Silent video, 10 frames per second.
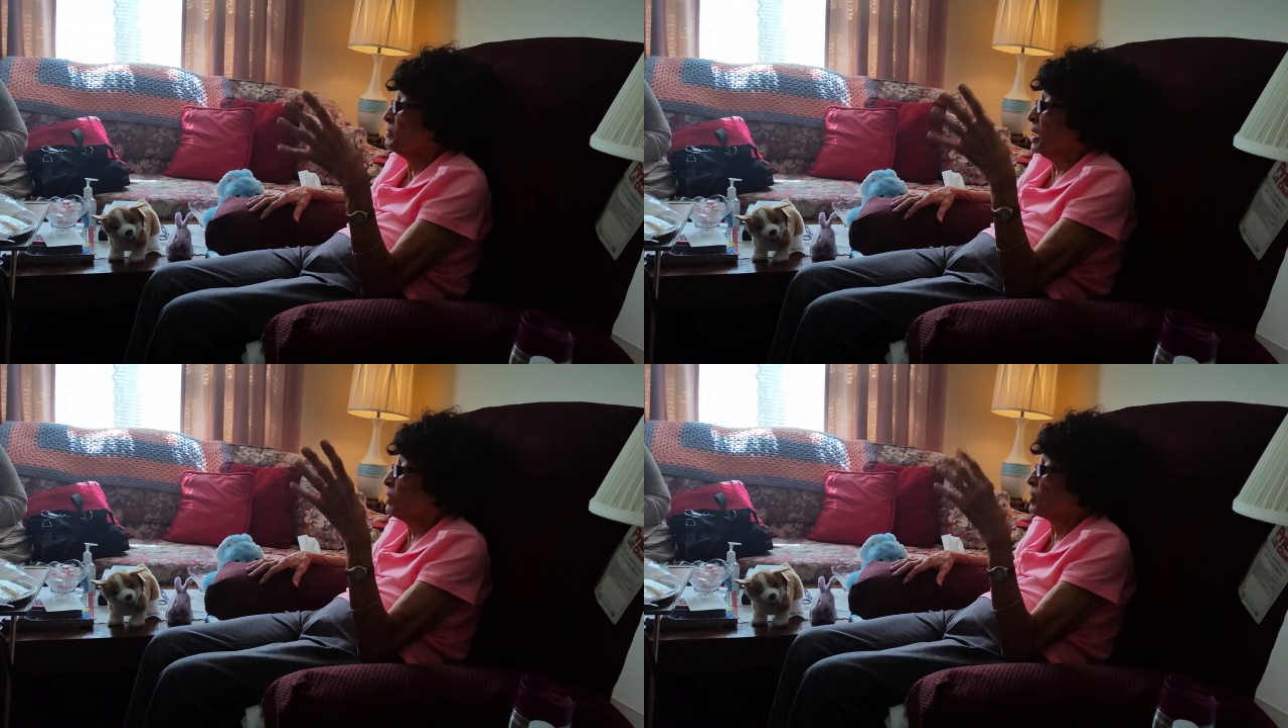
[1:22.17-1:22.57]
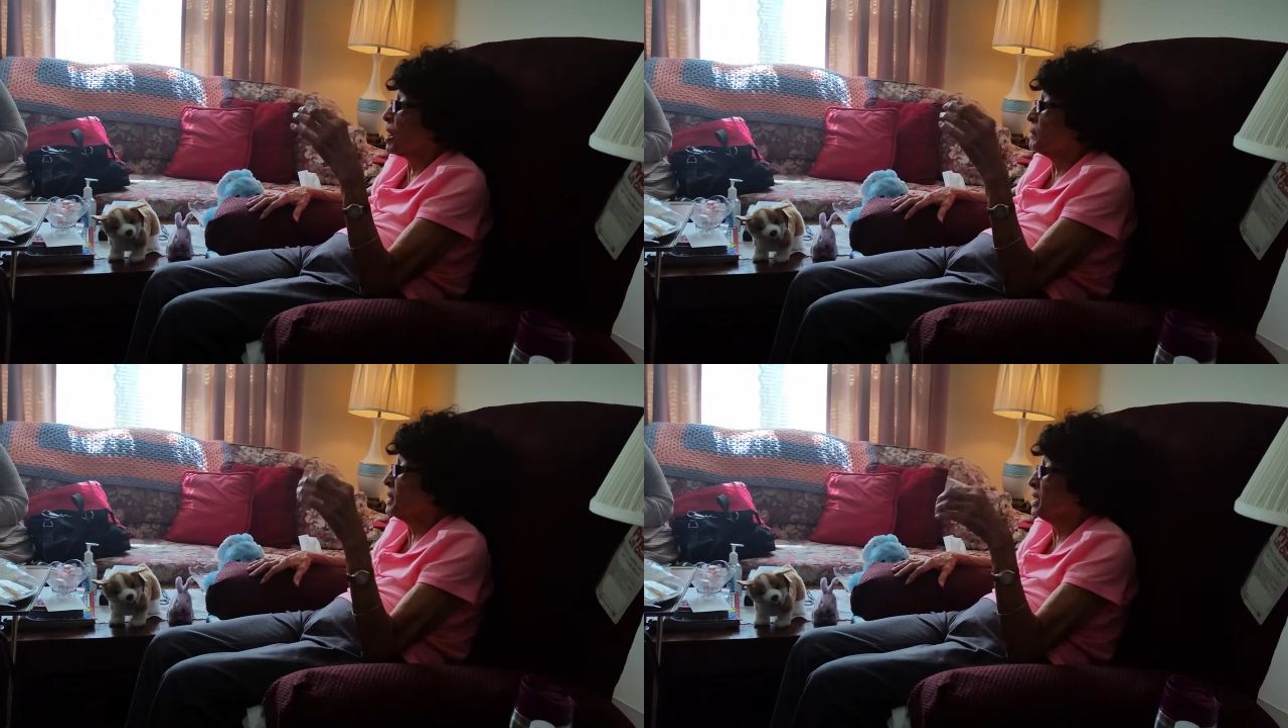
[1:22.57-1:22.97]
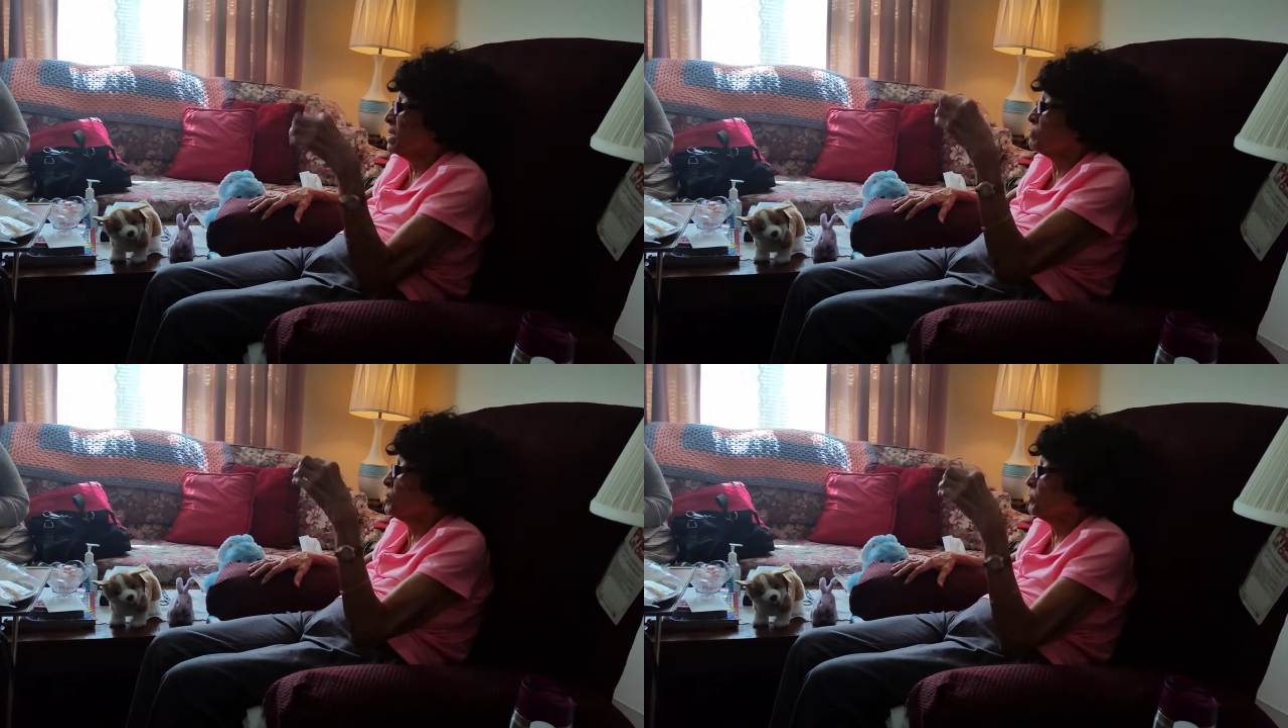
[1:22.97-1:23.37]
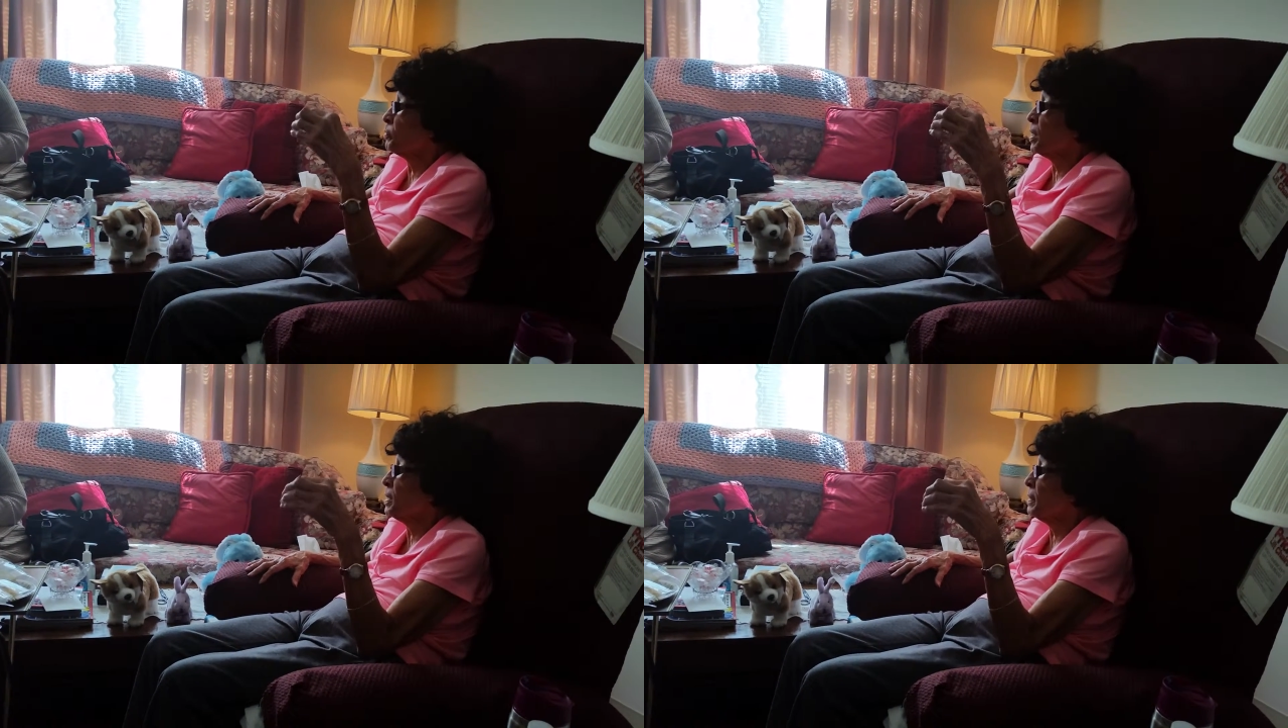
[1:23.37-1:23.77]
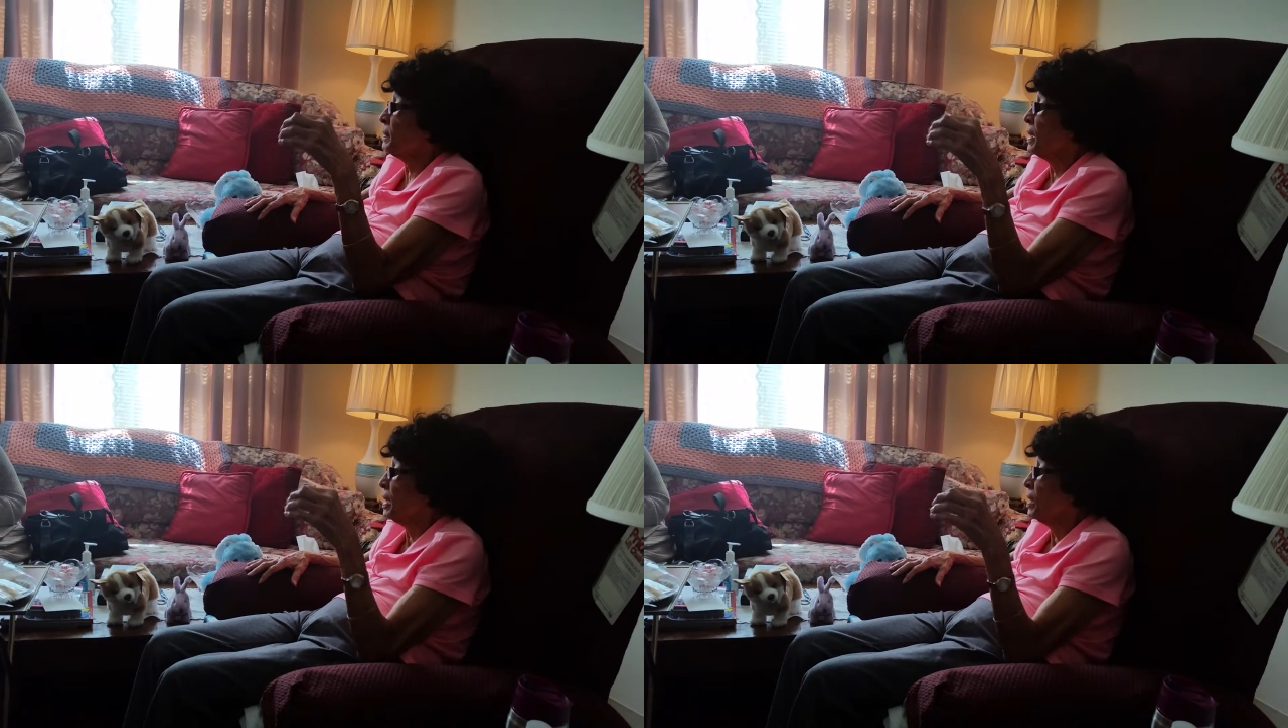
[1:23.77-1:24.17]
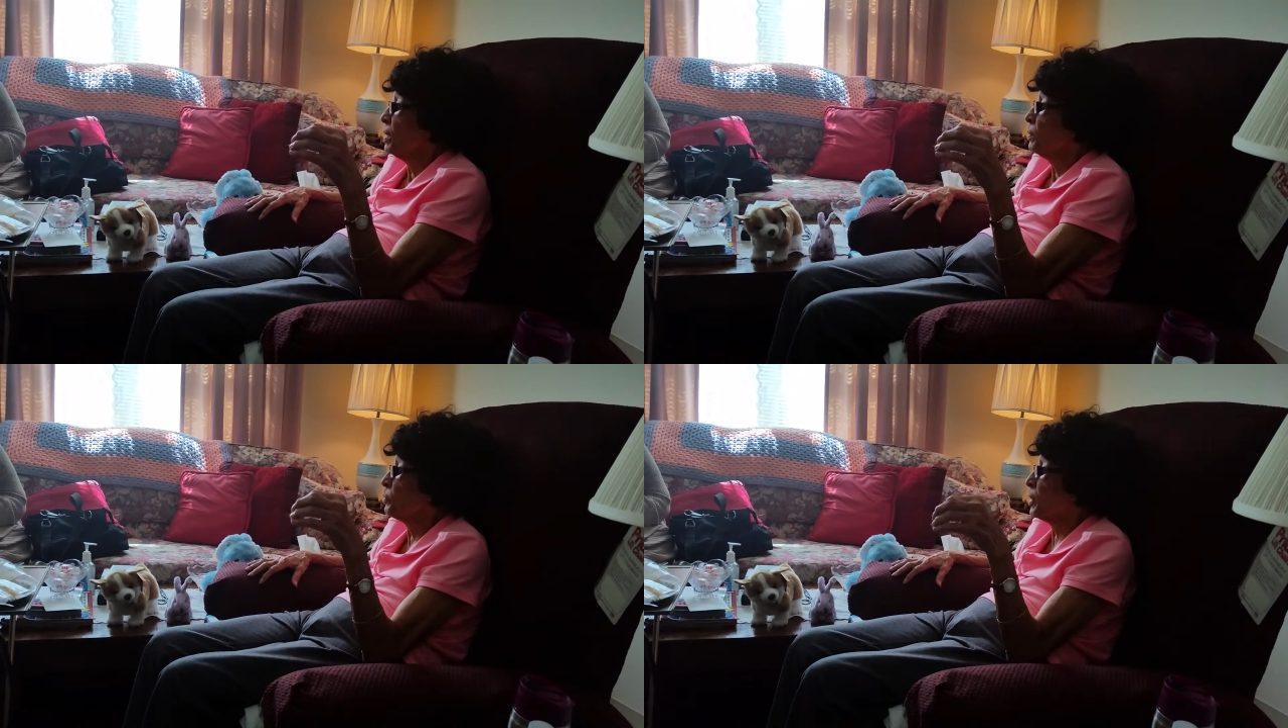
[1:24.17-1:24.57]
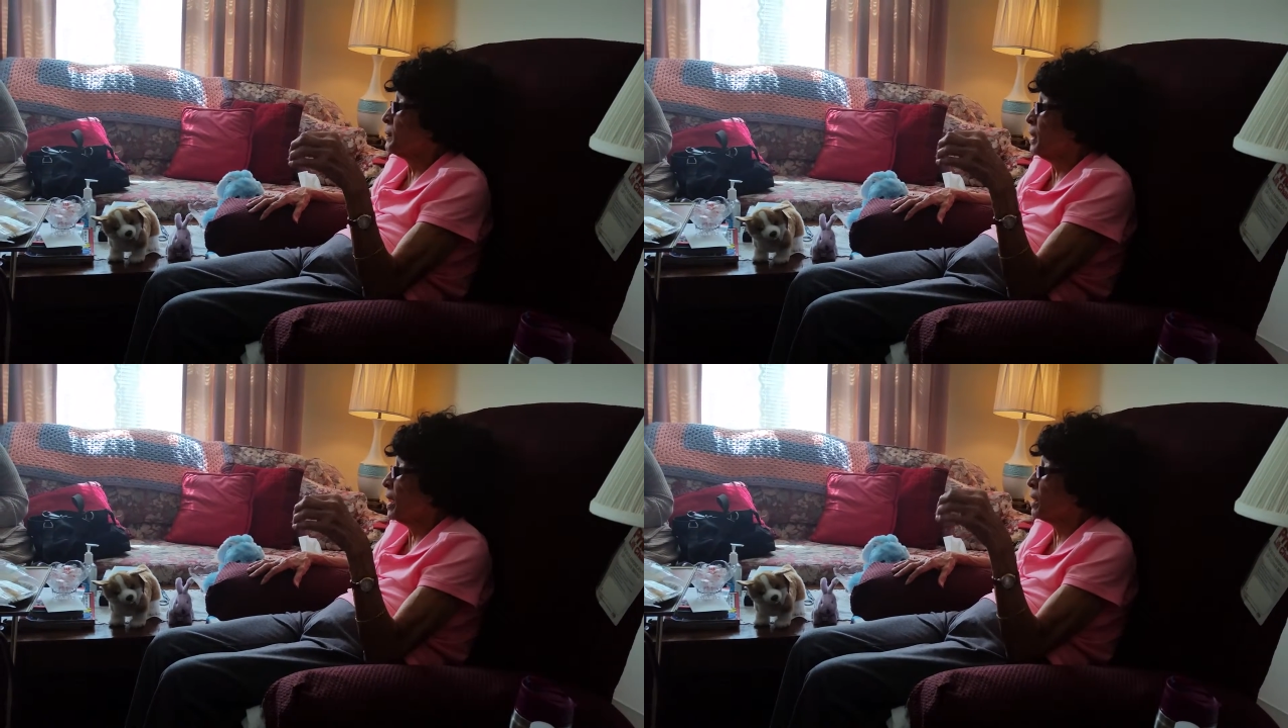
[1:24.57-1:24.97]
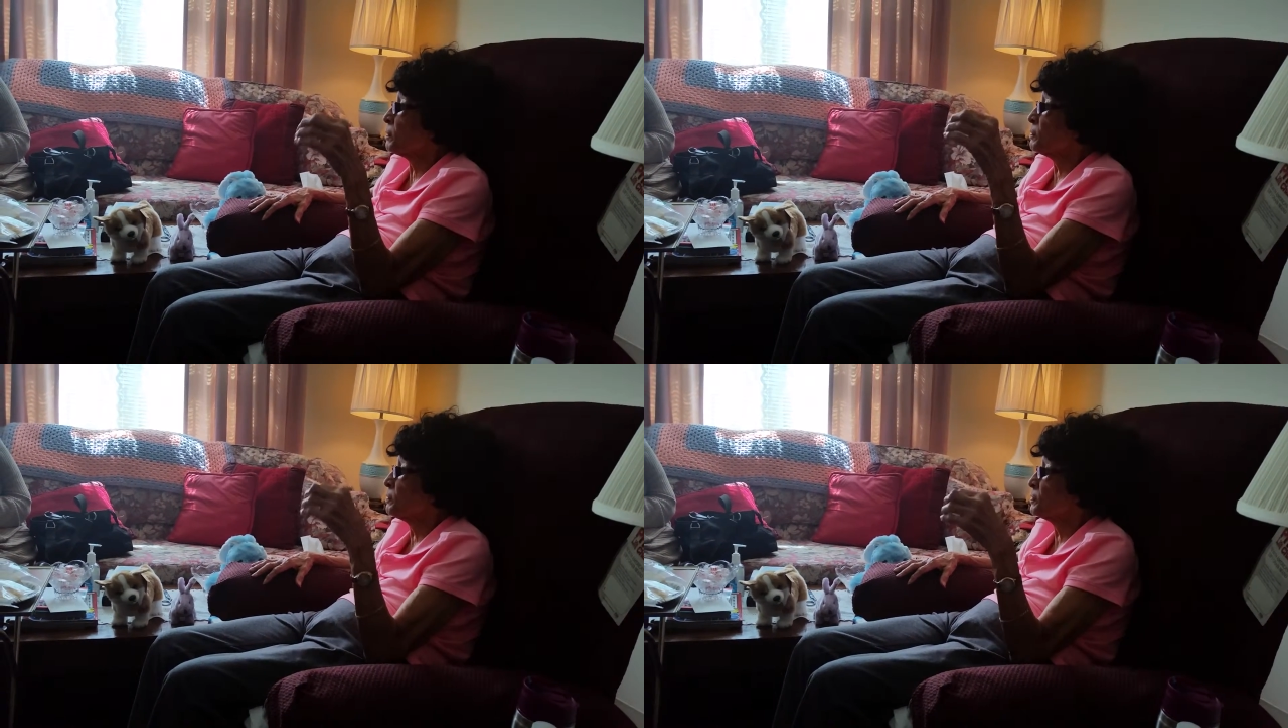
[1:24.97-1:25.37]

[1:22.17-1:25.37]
they'll come and get me, bring me up.